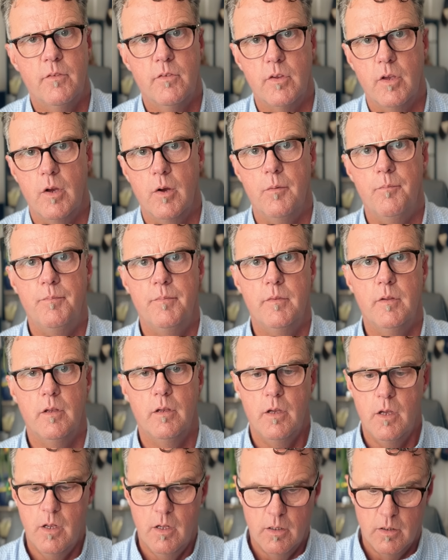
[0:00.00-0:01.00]
So
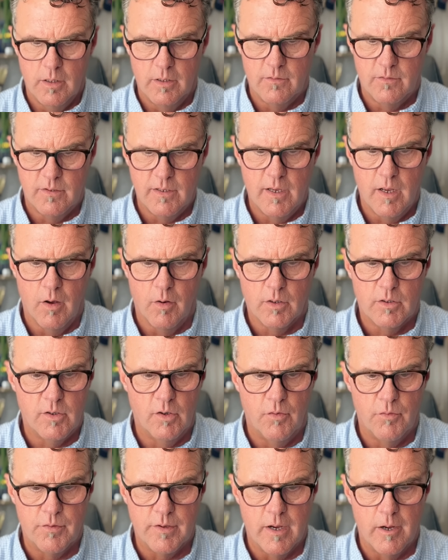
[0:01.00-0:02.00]
let's see how it
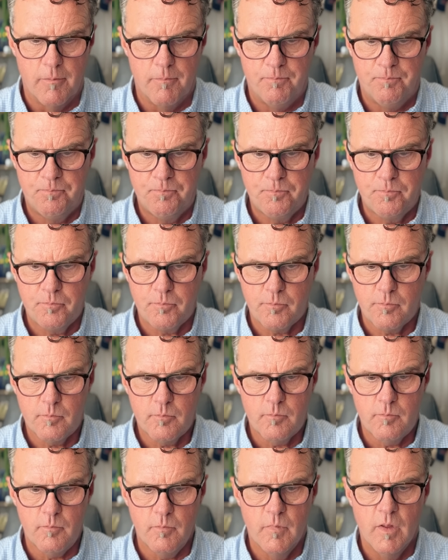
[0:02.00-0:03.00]
turns out.
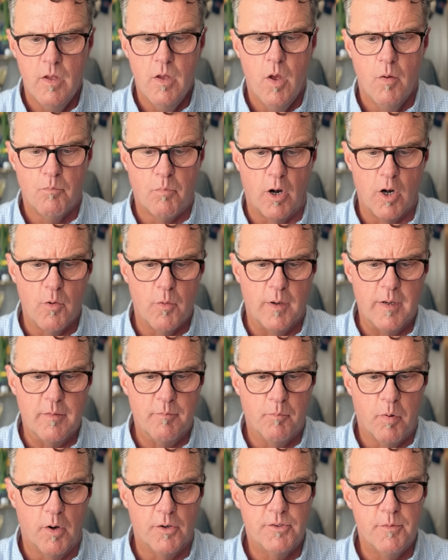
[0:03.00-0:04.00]

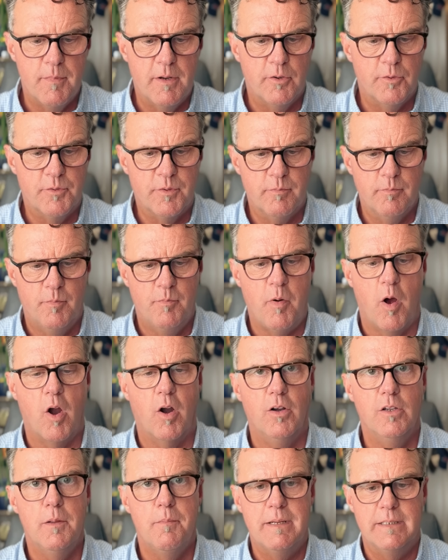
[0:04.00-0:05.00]
Parliamentary,
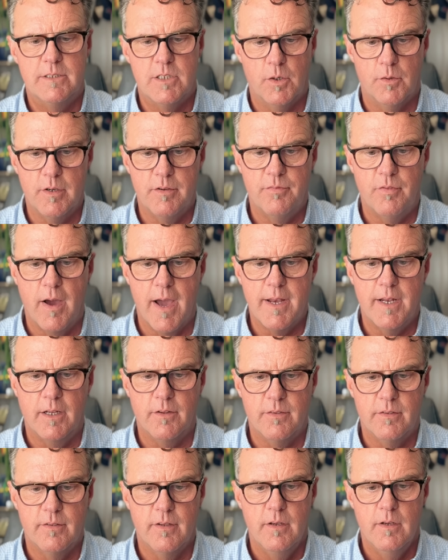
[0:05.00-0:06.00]
parliamentary
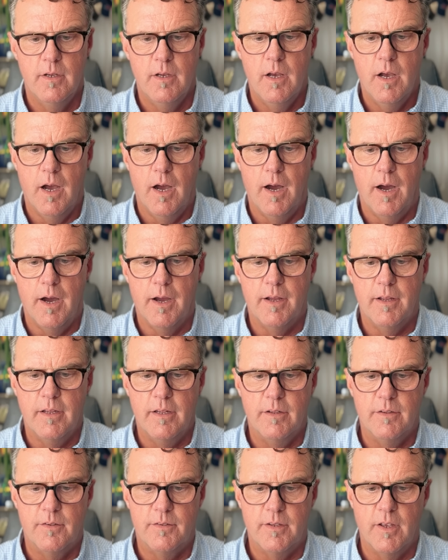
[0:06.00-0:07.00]
finance, uh,
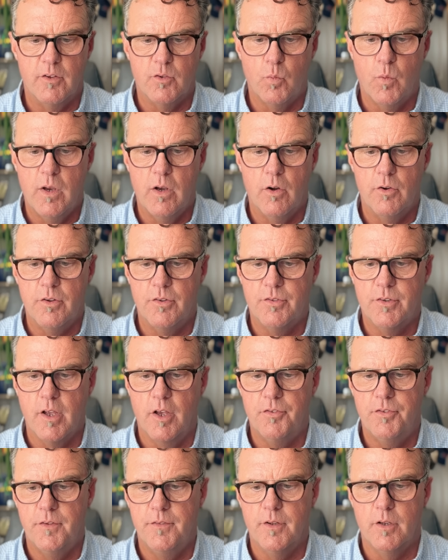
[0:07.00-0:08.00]
it says we are
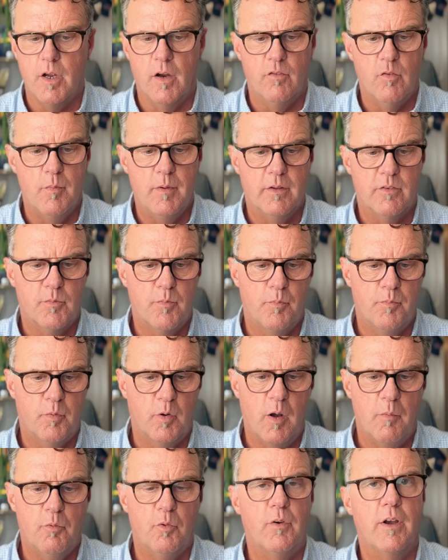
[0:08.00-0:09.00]
discussing the government's
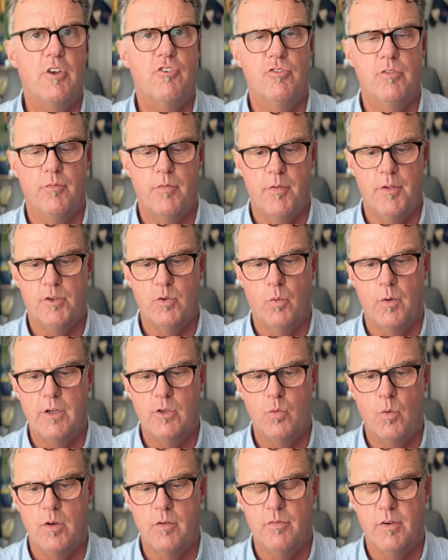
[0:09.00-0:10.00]
preparation for the
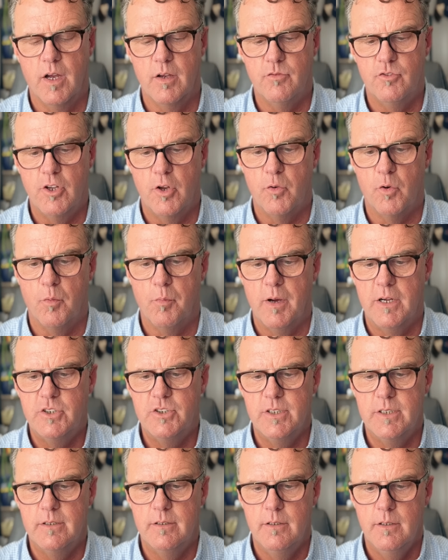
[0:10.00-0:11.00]
2025 general
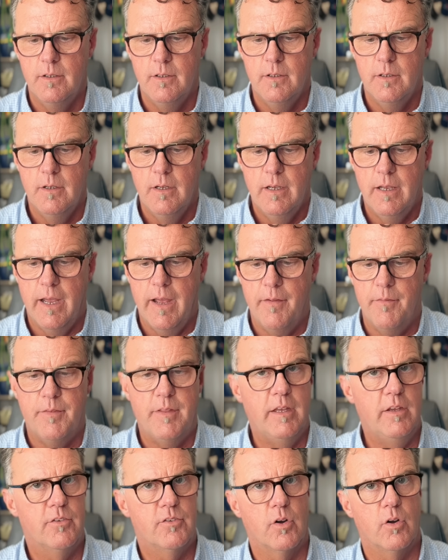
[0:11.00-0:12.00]
budget,
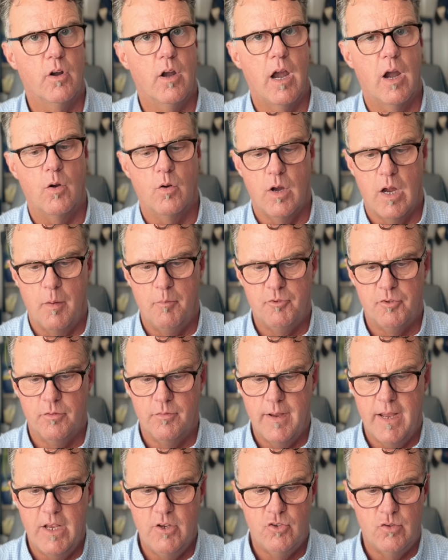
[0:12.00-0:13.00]
and these are our
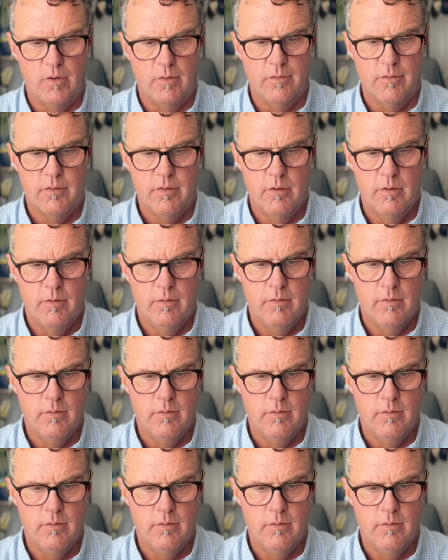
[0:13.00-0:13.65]
observations.